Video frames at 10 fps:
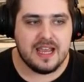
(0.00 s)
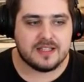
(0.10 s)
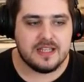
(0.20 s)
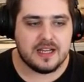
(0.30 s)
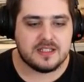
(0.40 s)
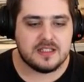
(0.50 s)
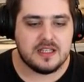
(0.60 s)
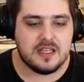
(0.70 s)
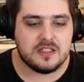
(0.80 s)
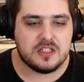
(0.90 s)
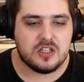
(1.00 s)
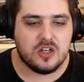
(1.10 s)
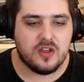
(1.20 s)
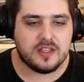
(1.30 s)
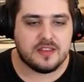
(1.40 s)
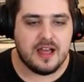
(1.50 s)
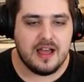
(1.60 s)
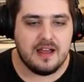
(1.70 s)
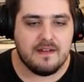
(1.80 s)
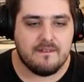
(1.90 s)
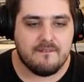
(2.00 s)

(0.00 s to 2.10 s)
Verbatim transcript: X X doesn't like that.